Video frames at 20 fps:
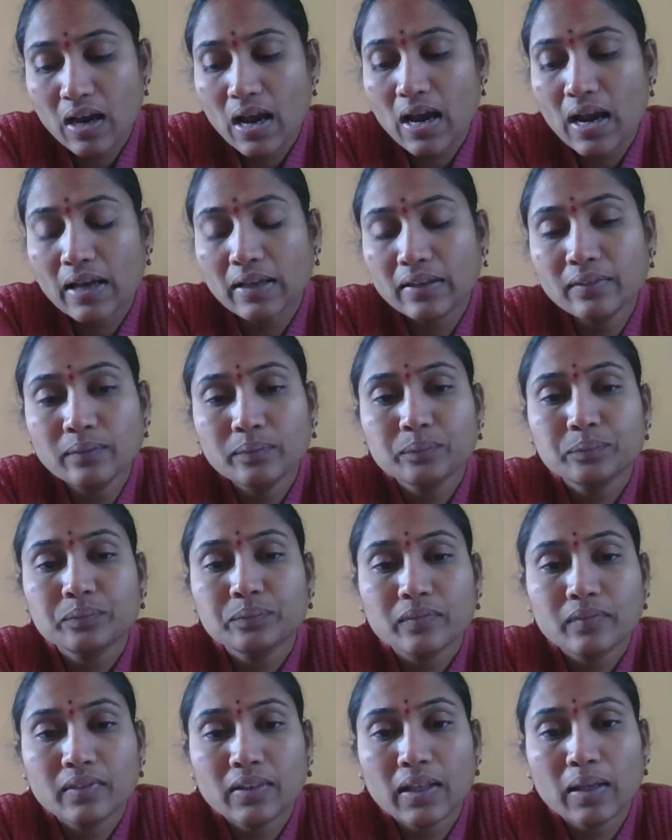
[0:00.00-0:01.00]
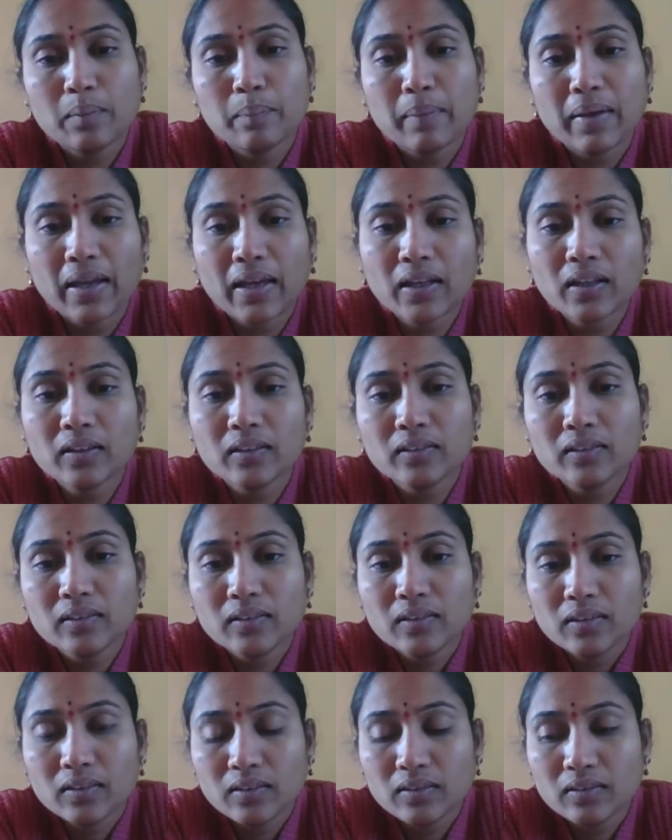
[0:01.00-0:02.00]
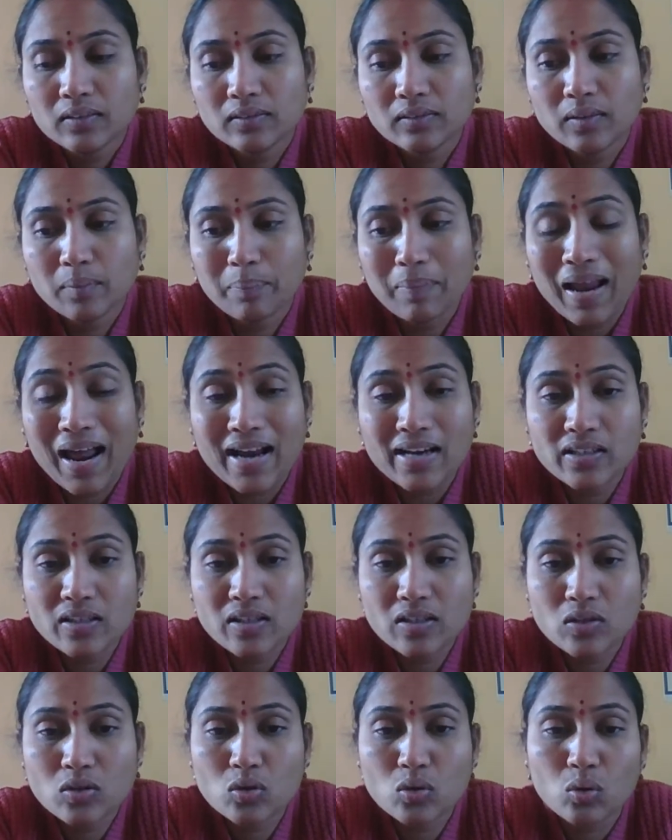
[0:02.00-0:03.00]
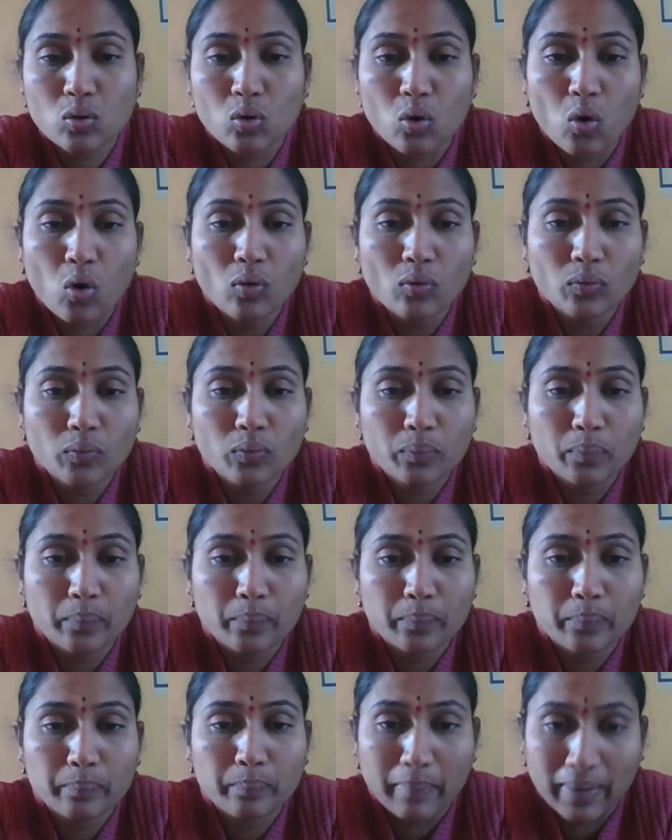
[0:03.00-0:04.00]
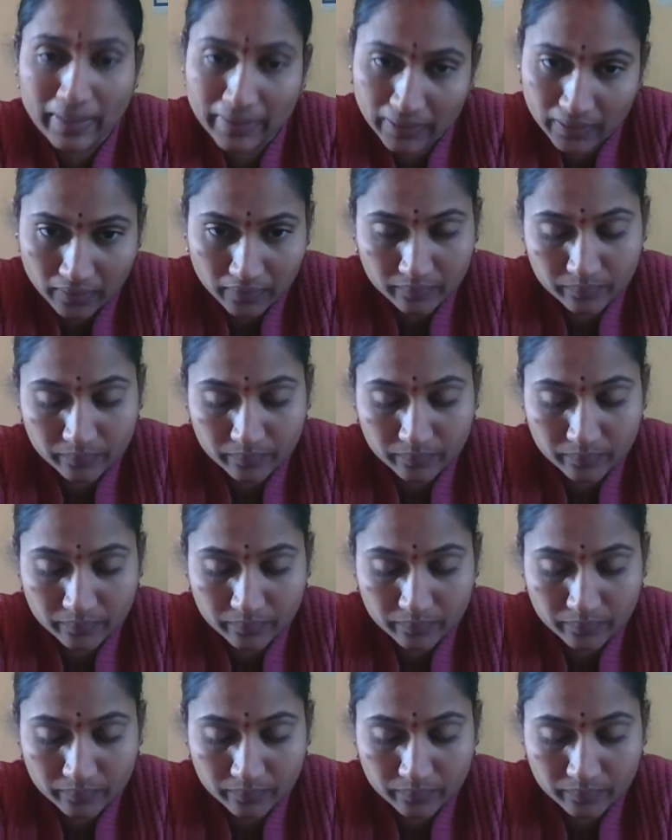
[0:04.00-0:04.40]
and they'll make the plants to grow better.